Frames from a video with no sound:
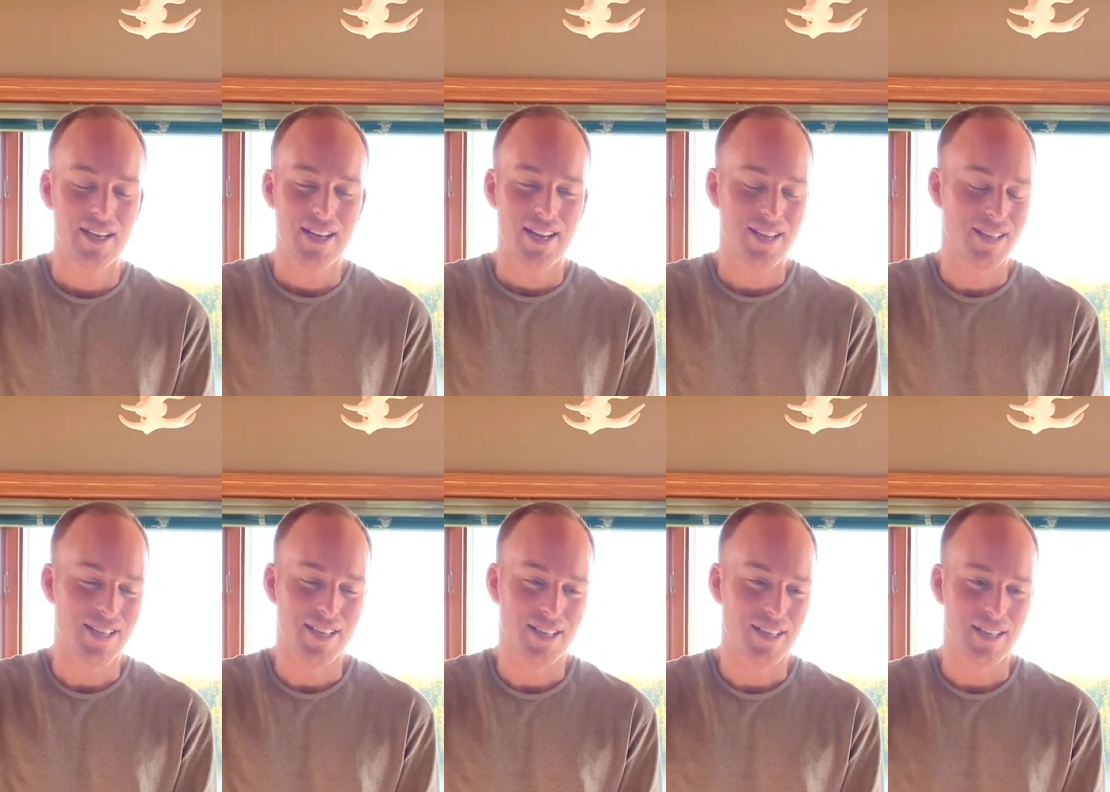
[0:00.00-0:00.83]

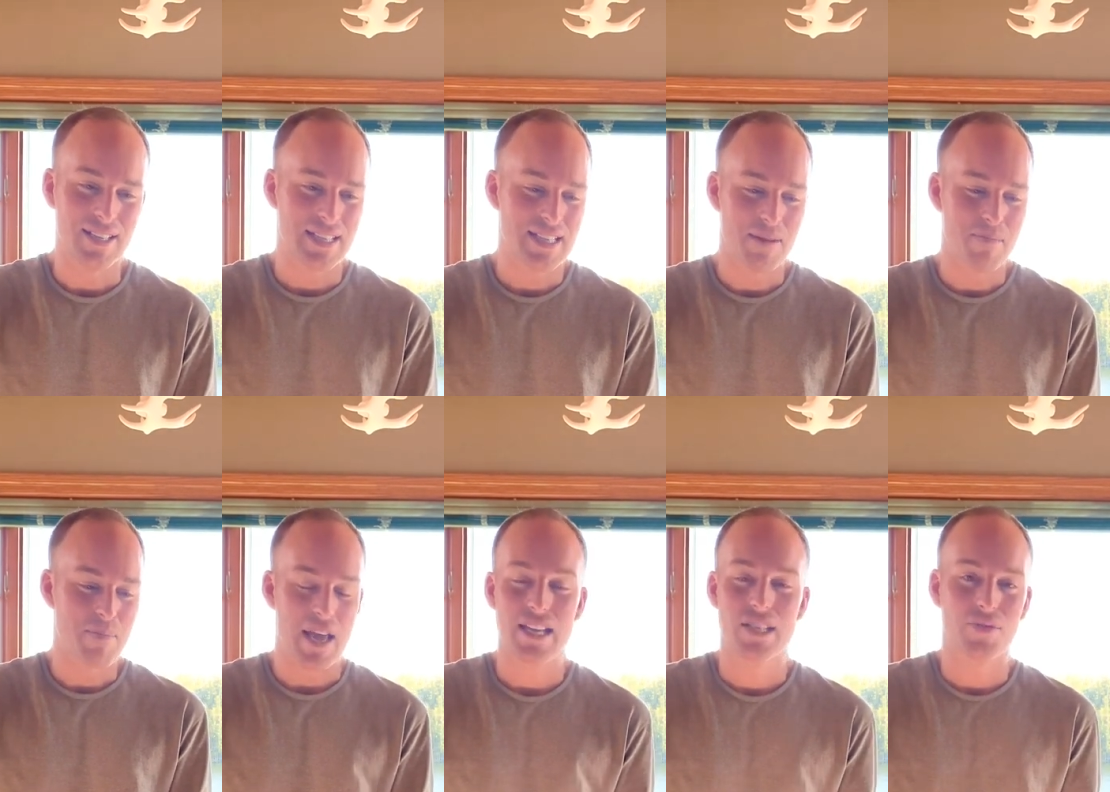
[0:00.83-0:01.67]

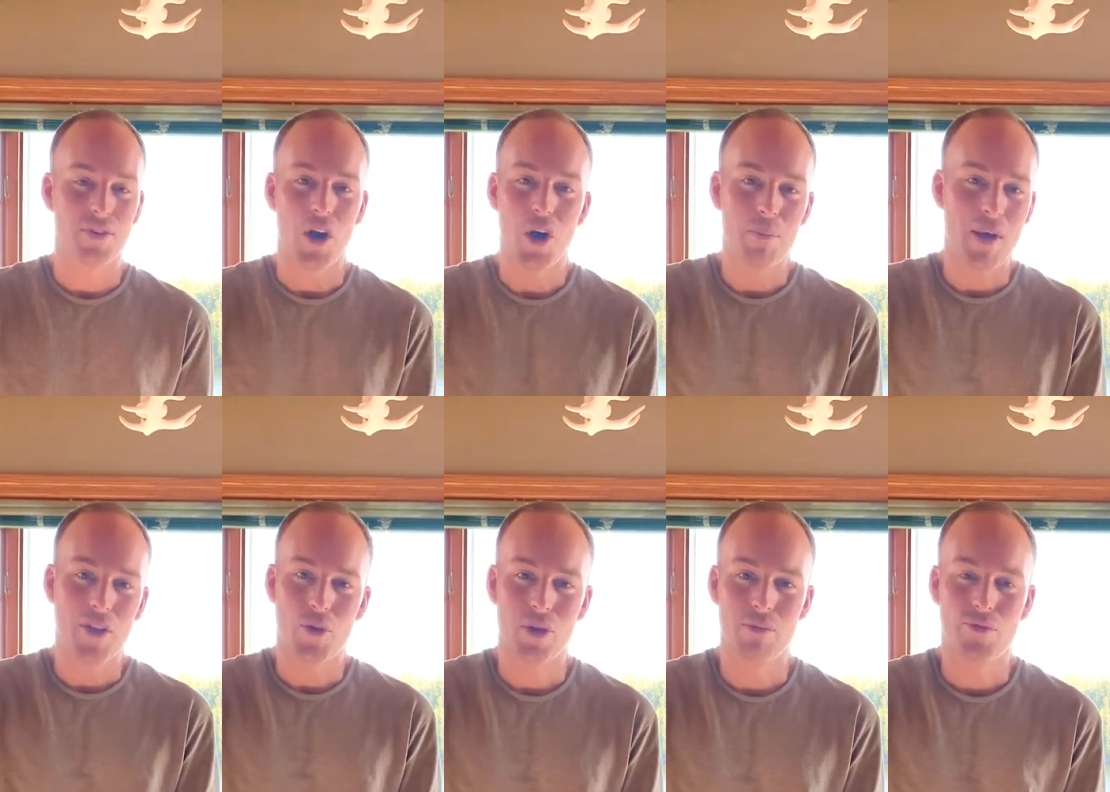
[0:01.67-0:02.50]
base for all
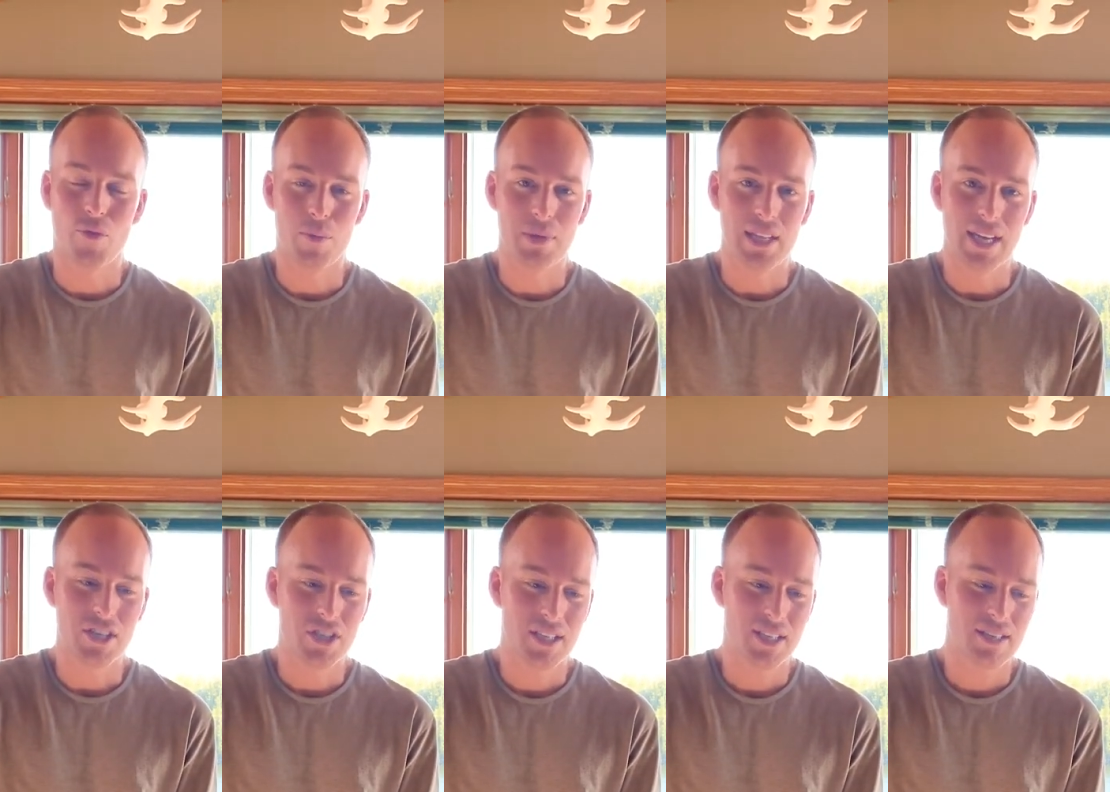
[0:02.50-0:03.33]
Bathorium
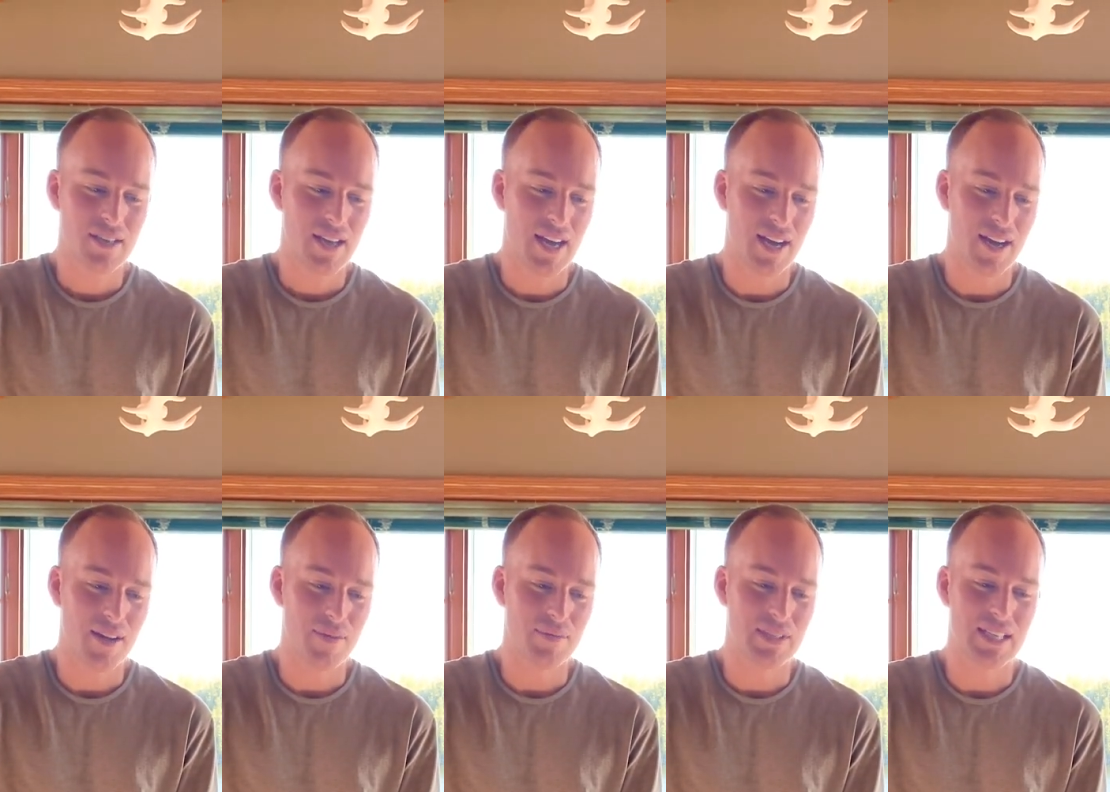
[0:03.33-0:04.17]
formulation
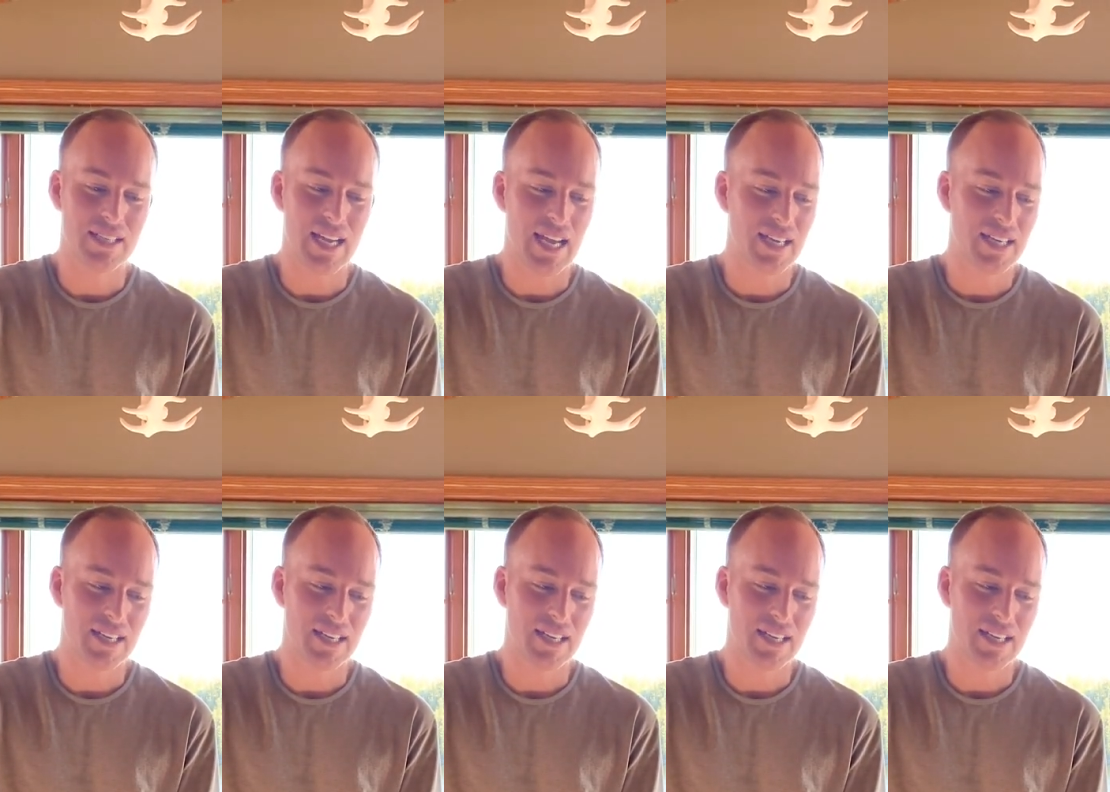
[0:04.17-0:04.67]
to date. And